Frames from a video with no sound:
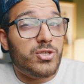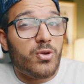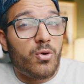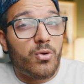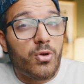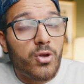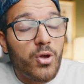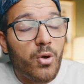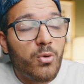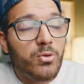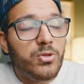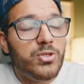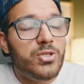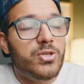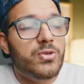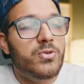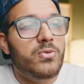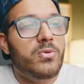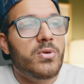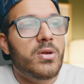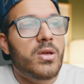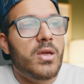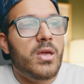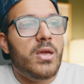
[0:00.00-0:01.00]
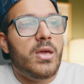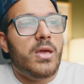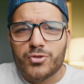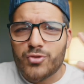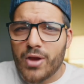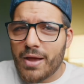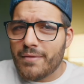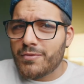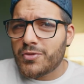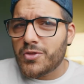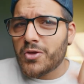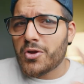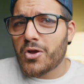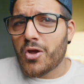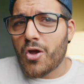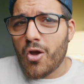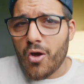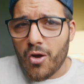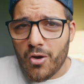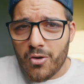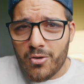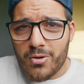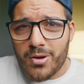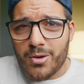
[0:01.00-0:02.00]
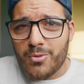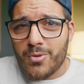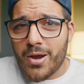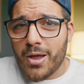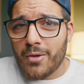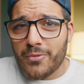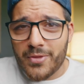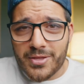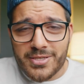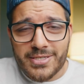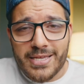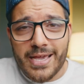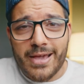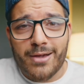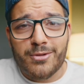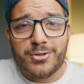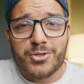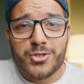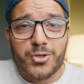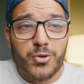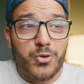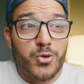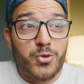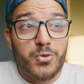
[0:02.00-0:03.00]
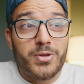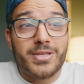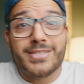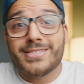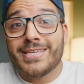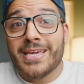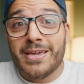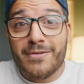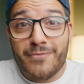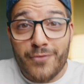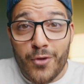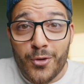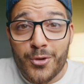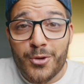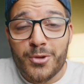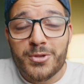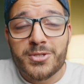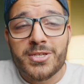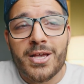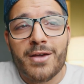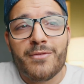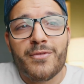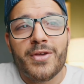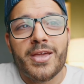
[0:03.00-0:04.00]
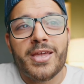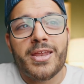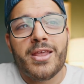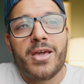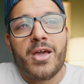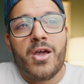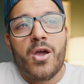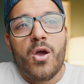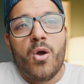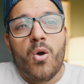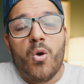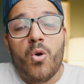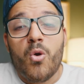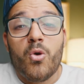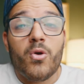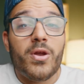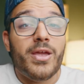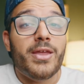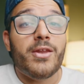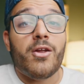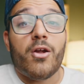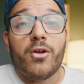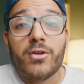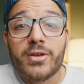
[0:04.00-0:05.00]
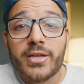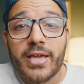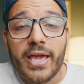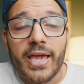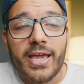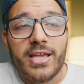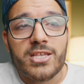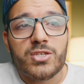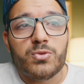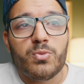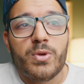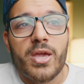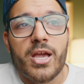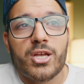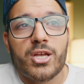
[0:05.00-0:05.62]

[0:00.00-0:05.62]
don't go to, driving their car around the town so you could take photos of it. Or in our case, we